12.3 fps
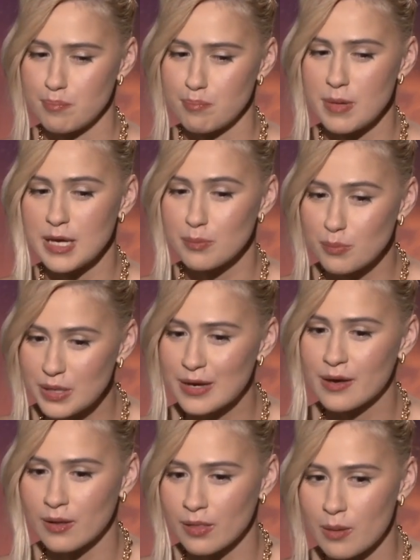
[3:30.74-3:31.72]
made me
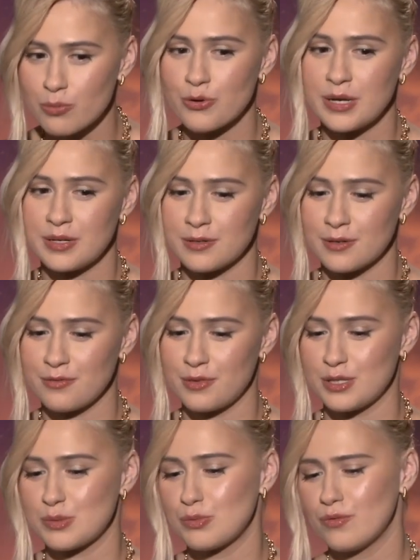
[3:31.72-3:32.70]
a collaborator of
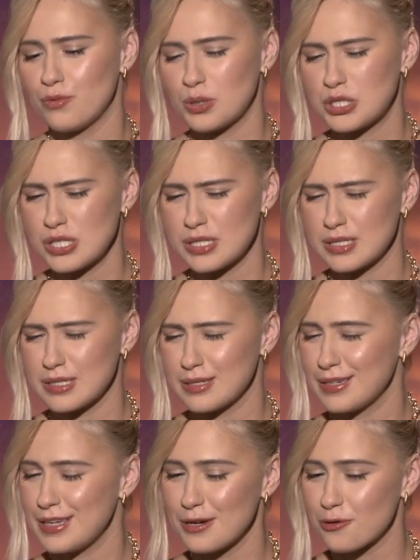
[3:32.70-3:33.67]
this movie, which is
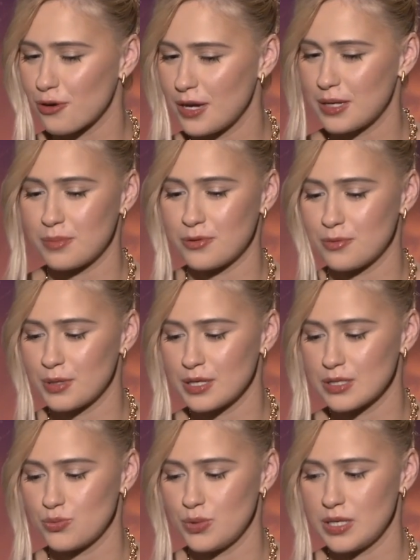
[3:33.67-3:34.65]
incredible
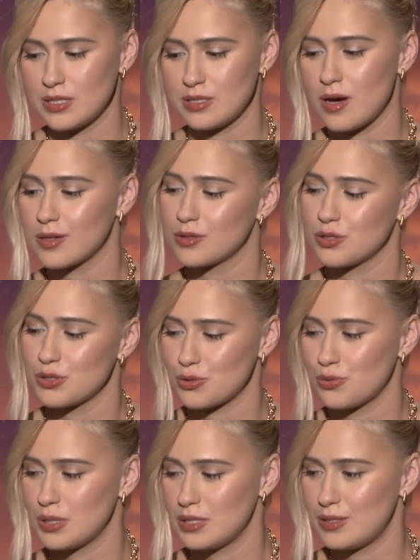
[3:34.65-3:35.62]
because we as actors
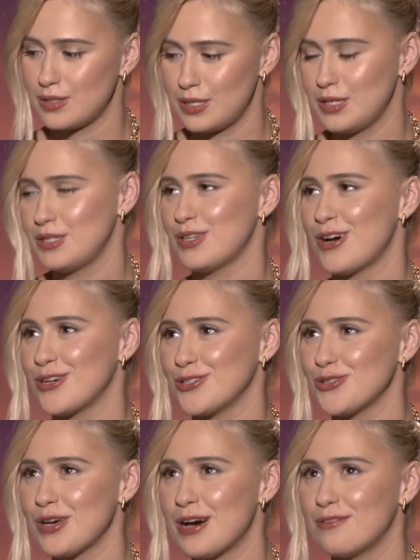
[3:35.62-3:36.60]
always desire
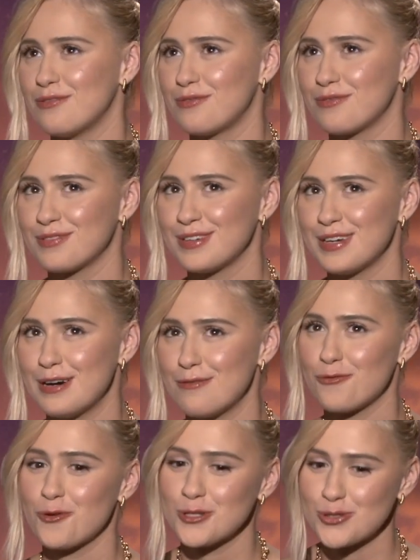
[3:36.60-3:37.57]
to have a
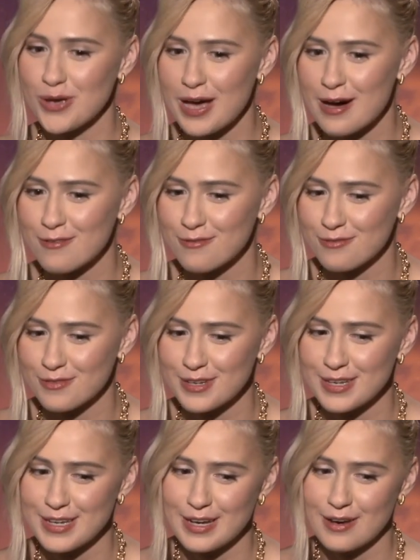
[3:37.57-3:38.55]
voice, to have
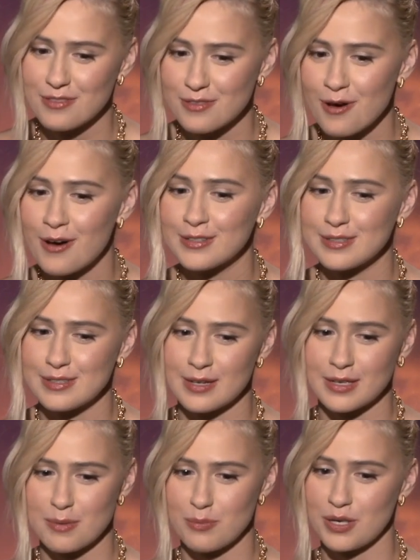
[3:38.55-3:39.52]
a thought
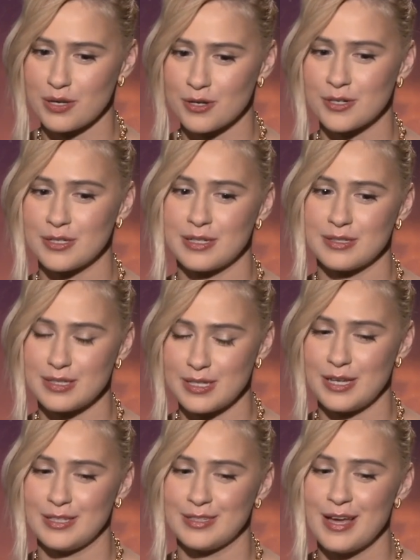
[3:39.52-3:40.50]
that can be heard and
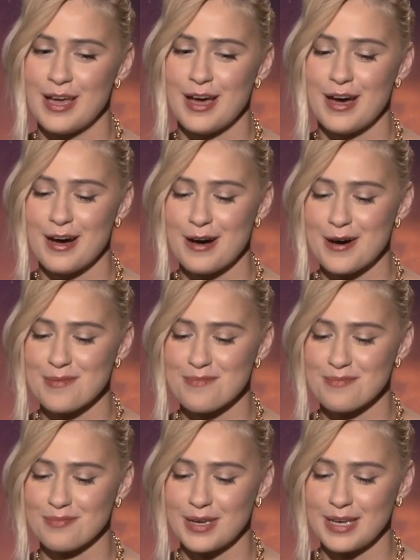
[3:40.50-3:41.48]
seen.
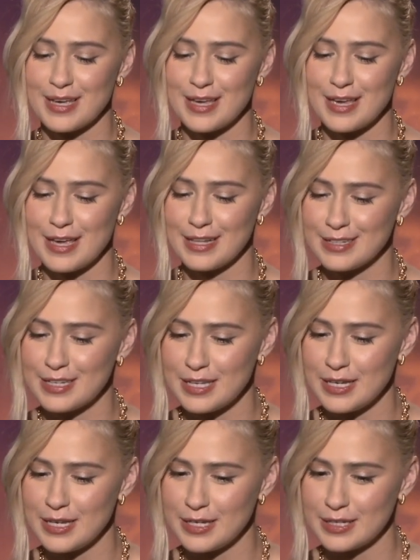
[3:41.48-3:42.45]
Um, and
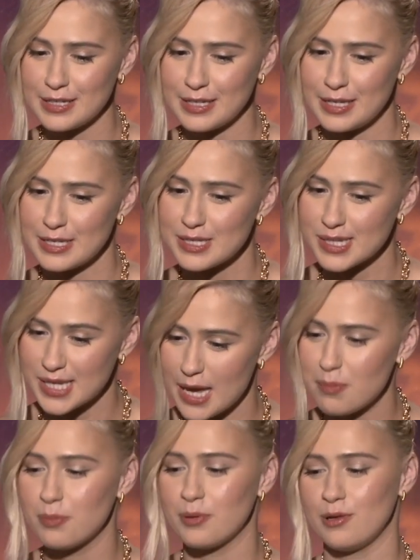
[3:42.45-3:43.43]
he is
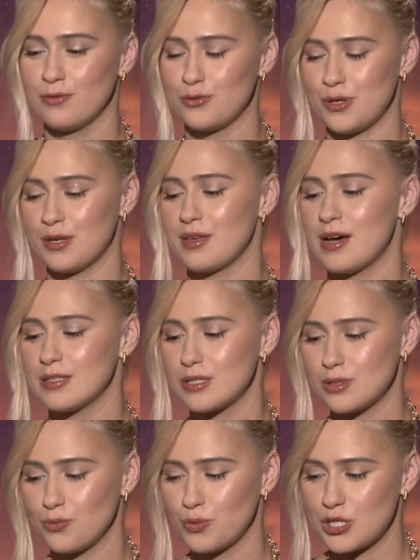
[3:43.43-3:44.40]
capable of doing that
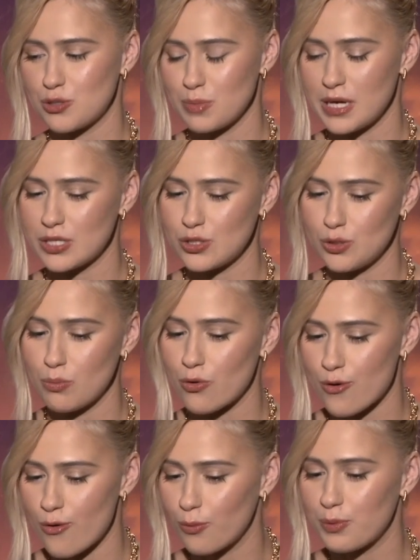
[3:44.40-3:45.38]
which makes you
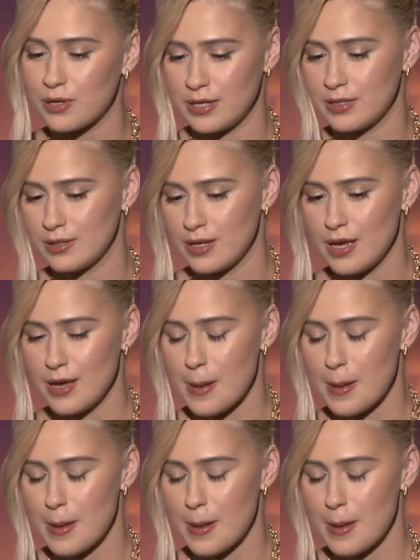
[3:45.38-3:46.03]
more open and